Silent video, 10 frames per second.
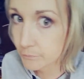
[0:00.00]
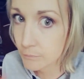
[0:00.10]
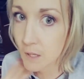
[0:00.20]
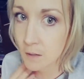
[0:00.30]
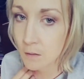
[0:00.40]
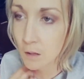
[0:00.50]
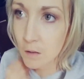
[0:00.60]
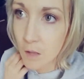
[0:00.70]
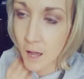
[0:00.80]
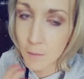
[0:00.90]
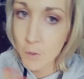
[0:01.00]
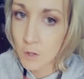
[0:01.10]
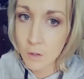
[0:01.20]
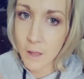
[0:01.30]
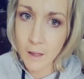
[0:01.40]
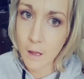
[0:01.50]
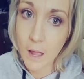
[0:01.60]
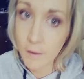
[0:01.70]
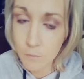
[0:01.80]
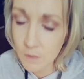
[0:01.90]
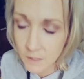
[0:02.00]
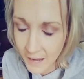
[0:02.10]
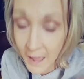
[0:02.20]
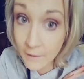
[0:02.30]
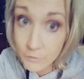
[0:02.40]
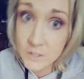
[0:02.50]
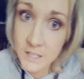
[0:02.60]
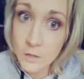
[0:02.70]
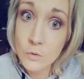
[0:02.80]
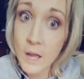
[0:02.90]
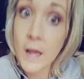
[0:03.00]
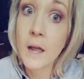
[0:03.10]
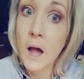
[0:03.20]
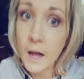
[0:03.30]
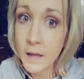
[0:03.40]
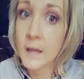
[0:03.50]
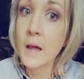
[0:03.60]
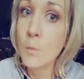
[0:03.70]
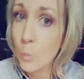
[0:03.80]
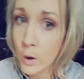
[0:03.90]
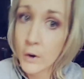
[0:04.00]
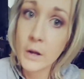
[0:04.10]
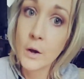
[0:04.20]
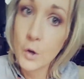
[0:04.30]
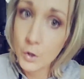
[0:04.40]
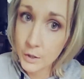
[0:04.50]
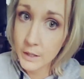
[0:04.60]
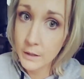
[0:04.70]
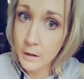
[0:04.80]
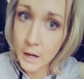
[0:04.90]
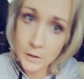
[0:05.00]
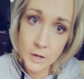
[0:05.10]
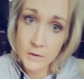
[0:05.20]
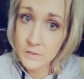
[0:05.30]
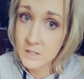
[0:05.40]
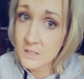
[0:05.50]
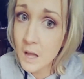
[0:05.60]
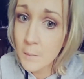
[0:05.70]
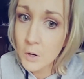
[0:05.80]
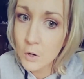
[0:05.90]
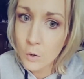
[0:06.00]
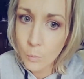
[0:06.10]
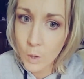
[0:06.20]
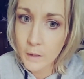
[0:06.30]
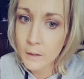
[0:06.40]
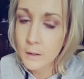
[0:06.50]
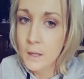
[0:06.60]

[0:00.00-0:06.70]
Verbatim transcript: In a lot, mo- like every single day, I am wearing a hoodie. I don't care if it's summer or what.